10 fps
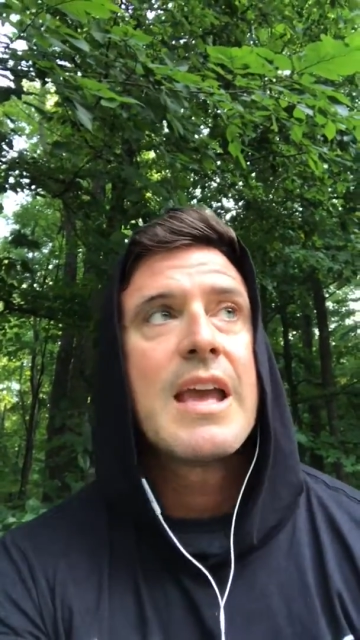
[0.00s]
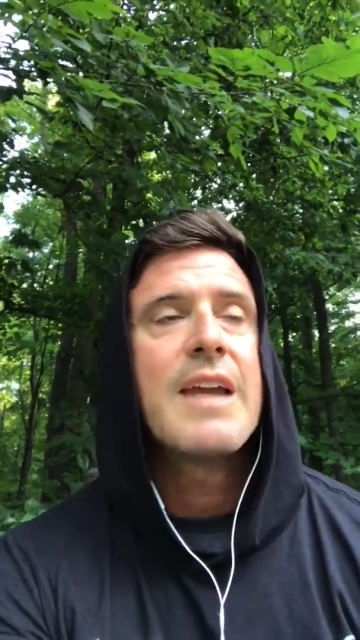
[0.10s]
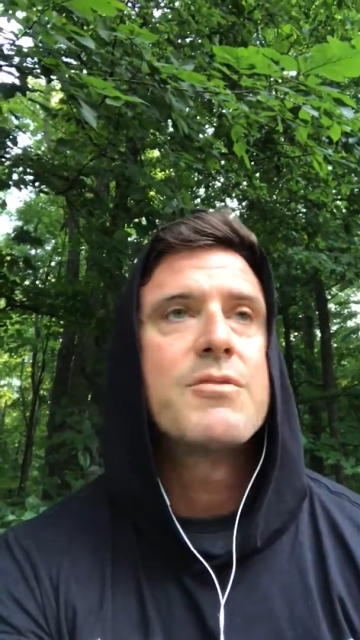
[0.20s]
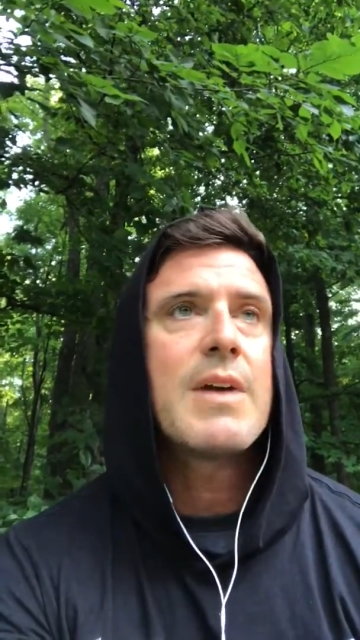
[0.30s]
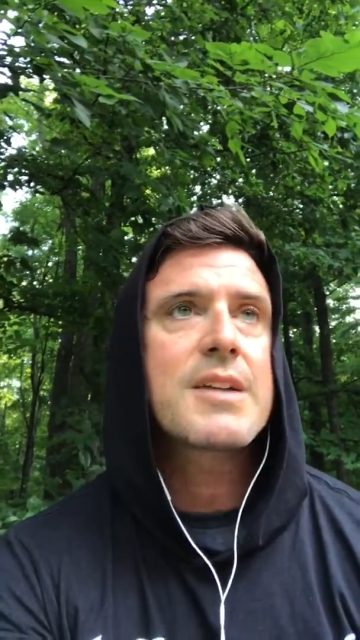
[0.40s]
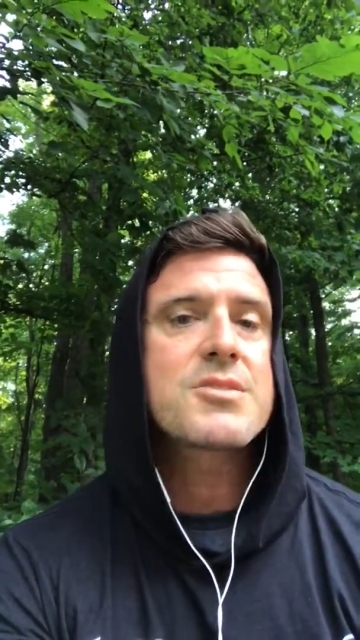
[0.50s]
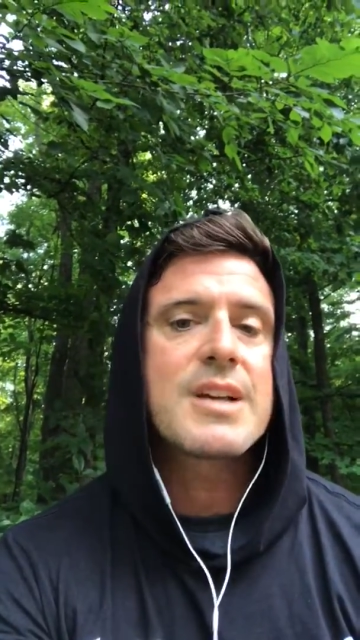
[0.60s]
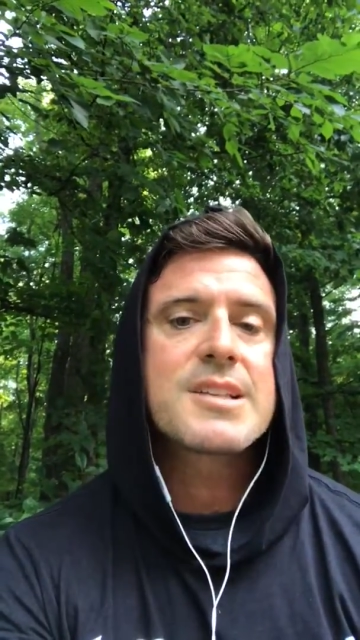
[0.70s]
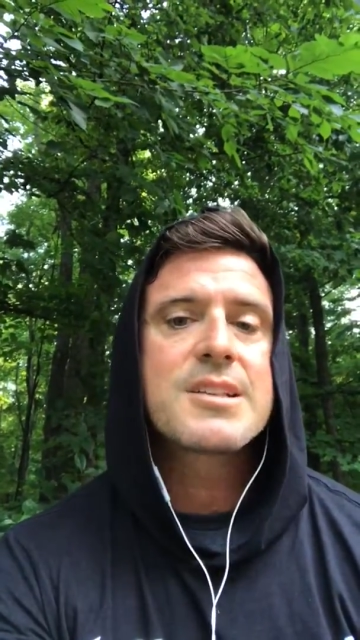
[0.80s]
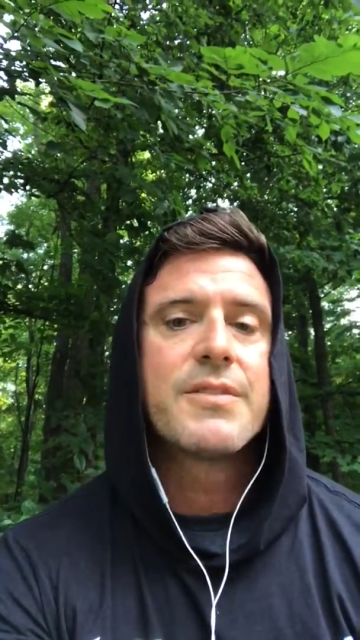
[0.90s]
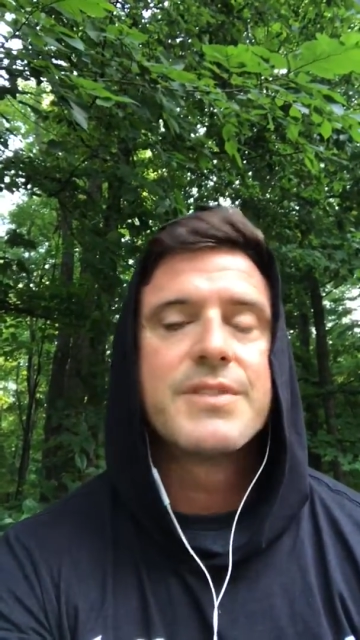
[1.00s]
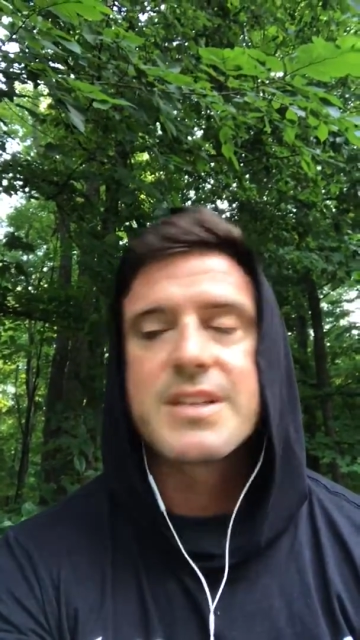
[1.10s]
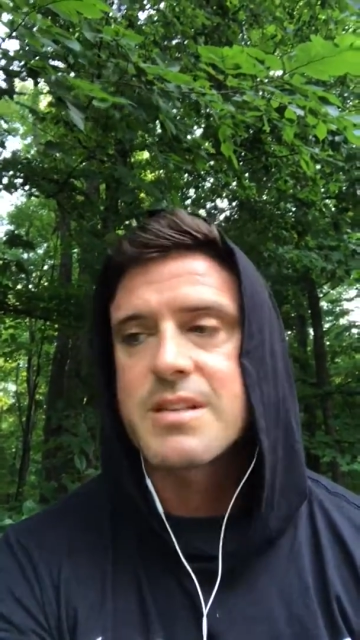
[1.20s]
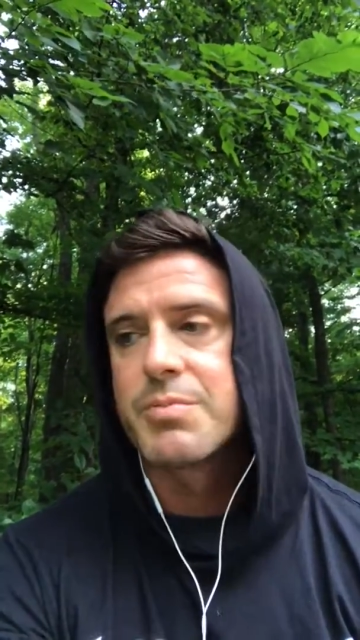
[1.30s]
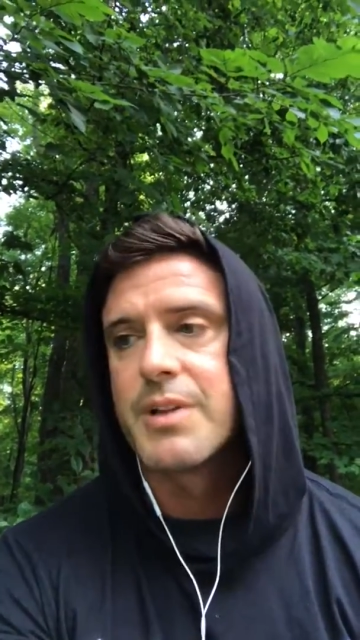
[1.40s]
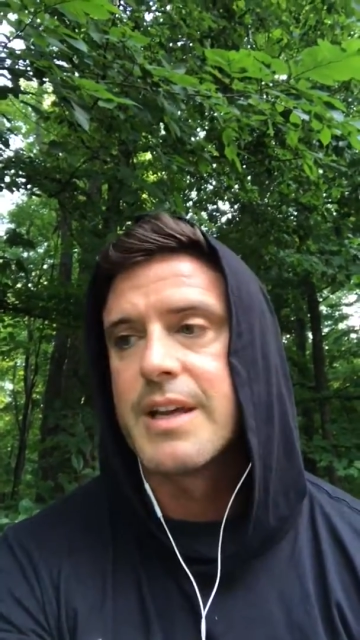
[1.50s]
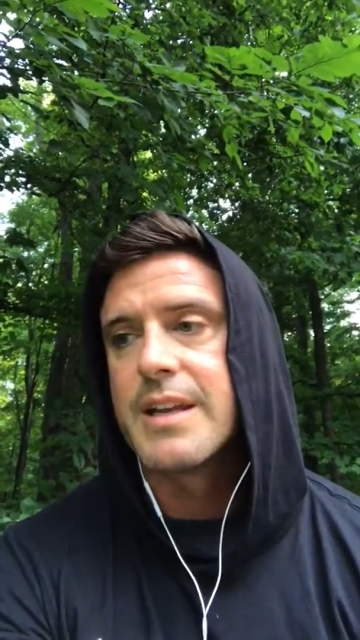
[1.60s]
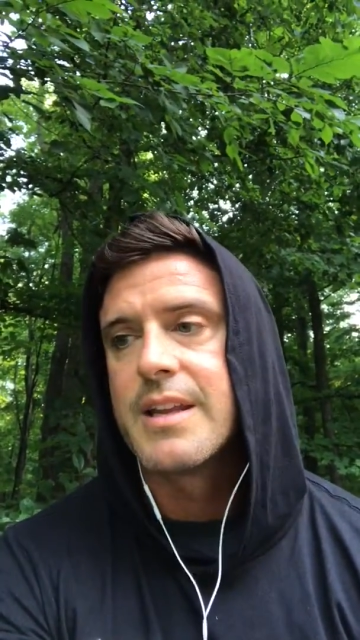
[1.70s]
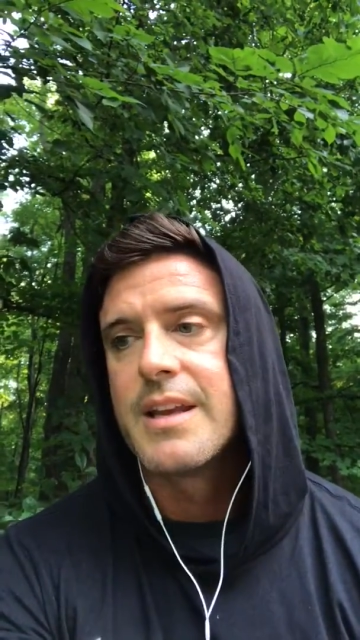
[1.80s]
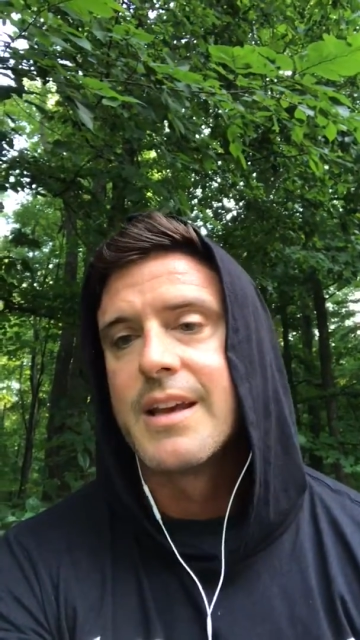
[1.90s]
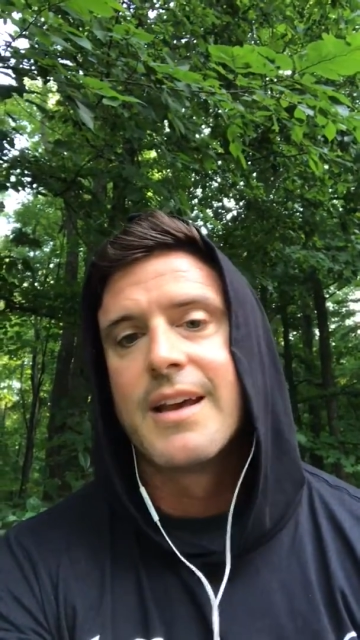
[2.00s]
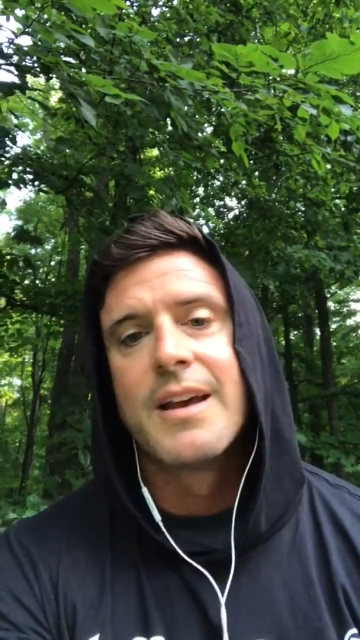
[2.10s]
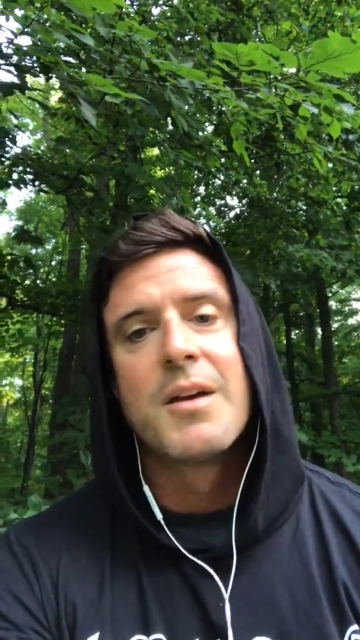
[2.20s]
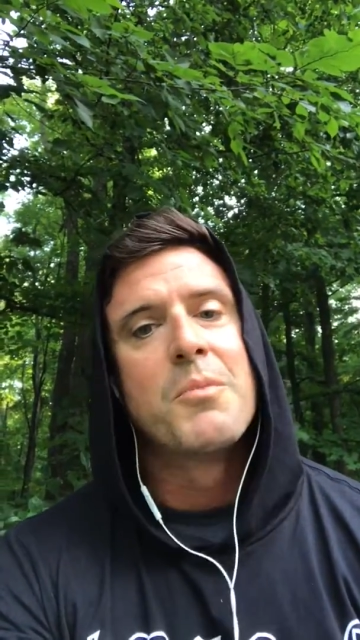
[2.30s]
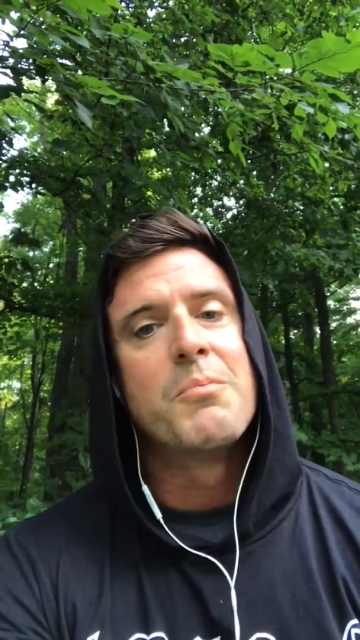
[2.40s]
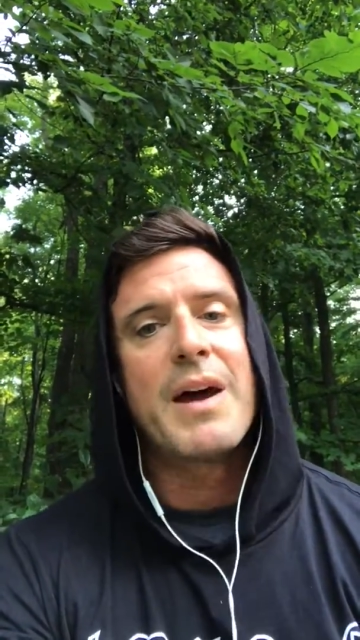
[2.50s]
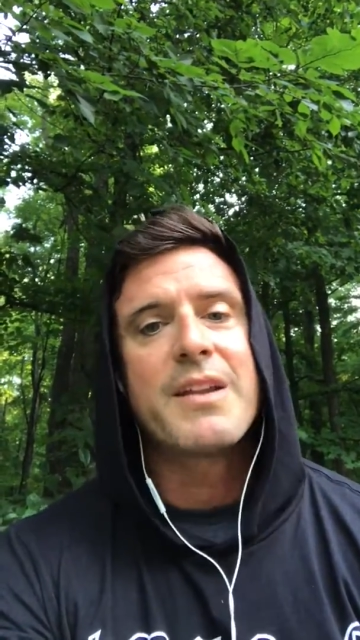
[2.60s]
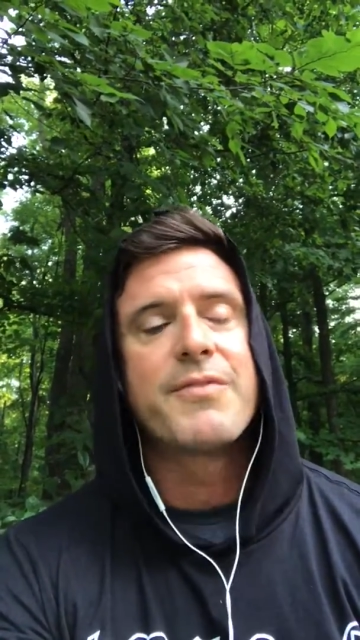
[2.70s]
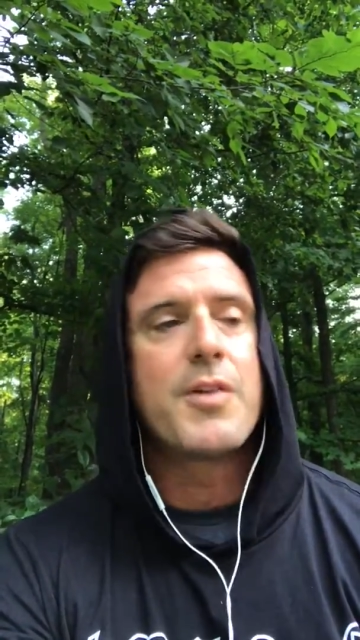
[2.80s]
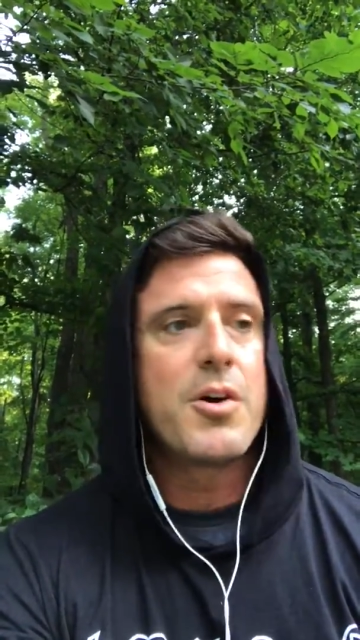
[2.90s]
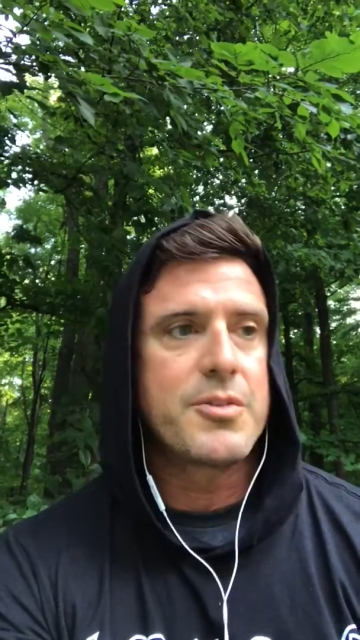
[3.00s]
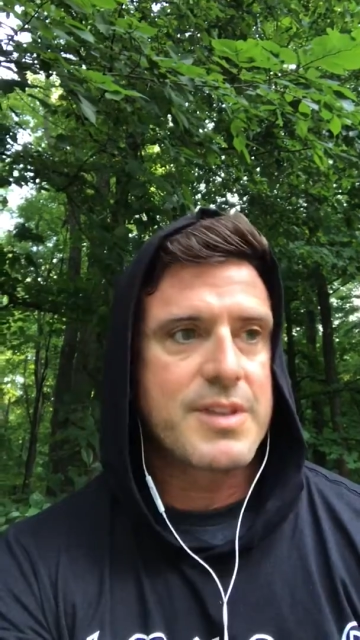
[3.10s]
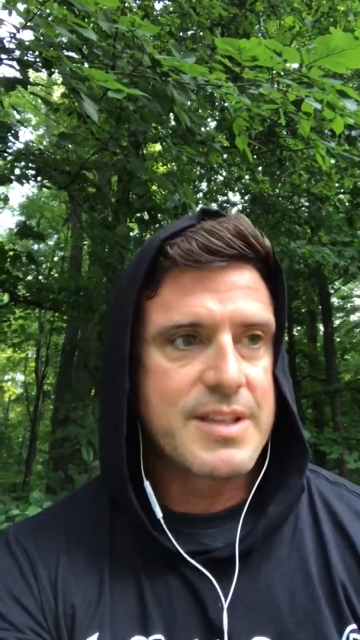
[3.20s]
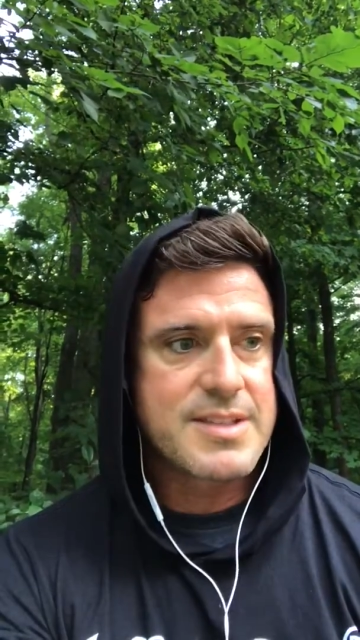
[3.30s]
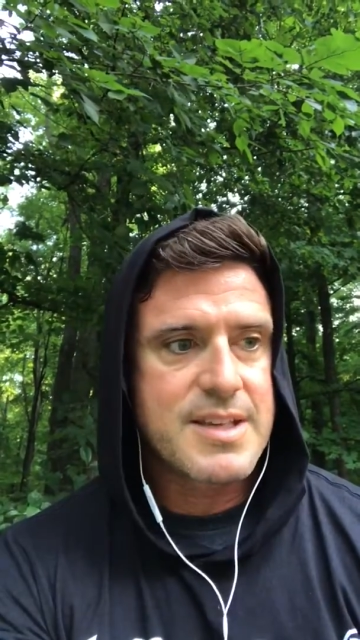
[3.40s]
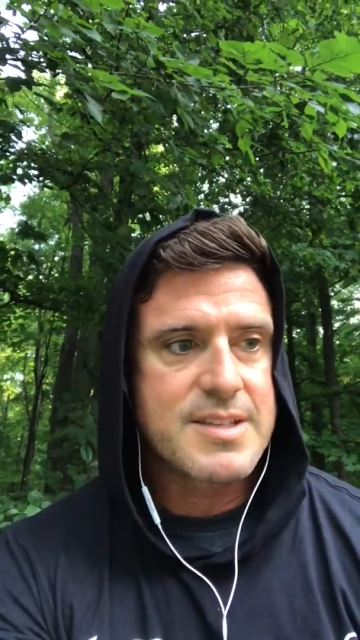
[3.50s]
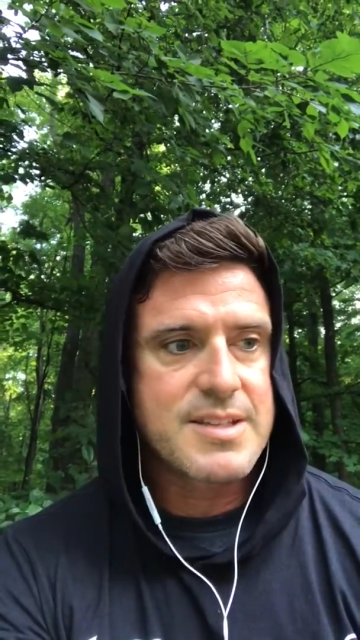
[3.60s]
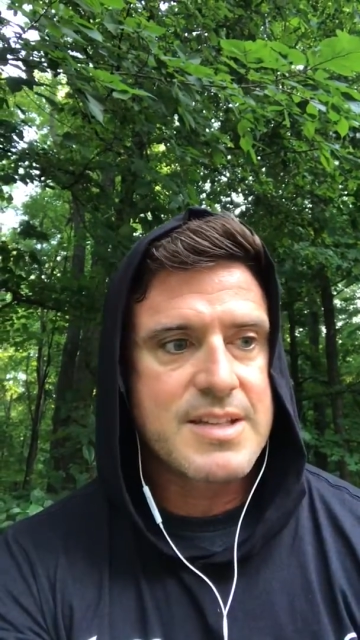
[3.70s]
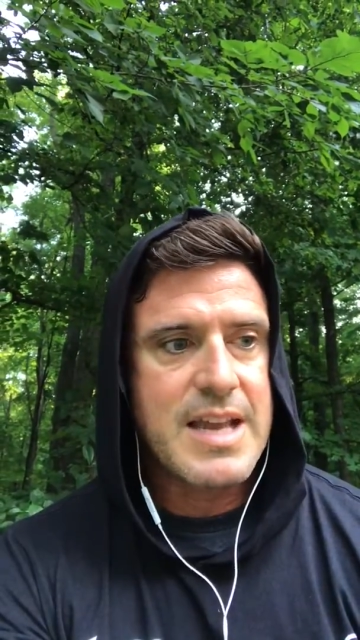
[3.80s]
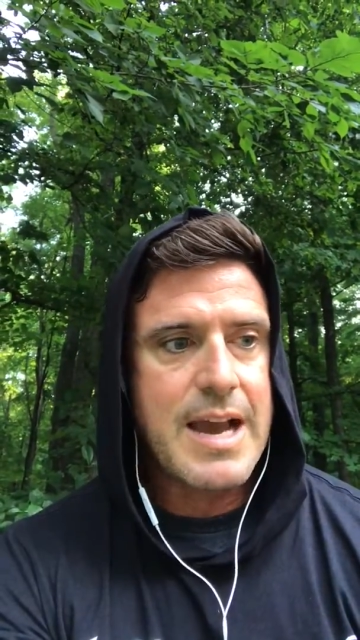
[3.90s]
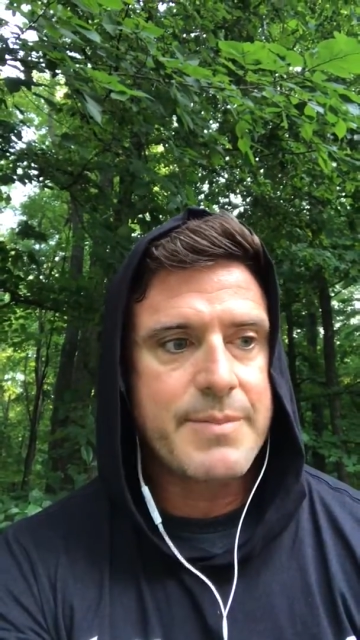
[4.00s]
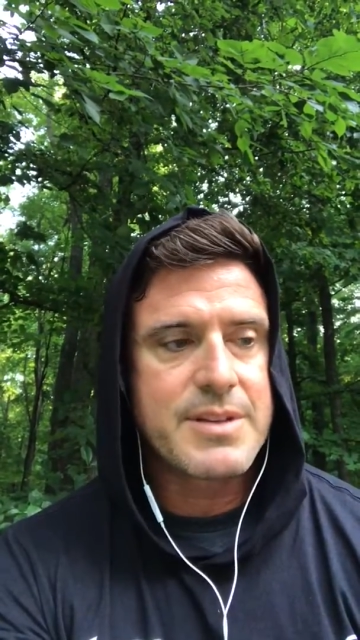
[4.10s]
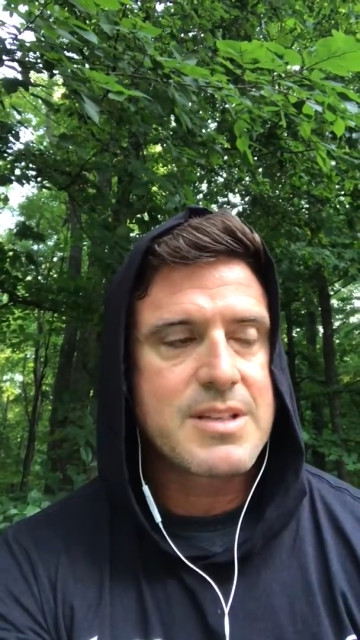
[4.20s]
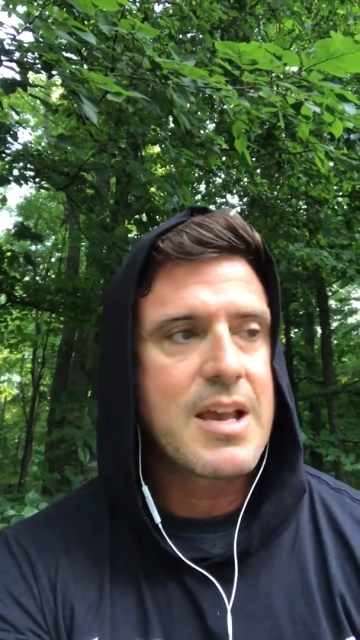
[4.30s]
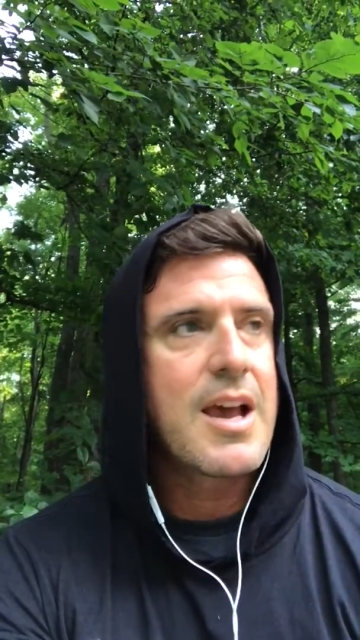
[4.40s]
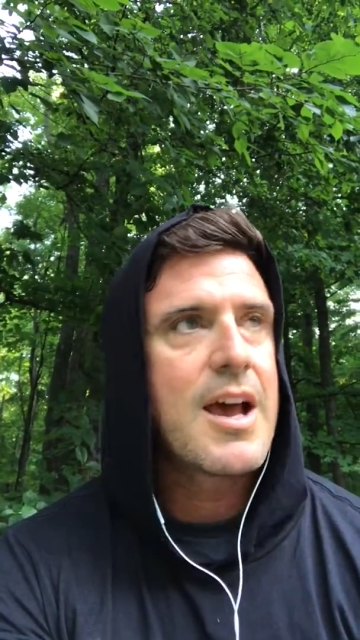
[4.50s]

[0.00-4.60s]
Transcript: If you exercise self-discipline, by default, consistency happens.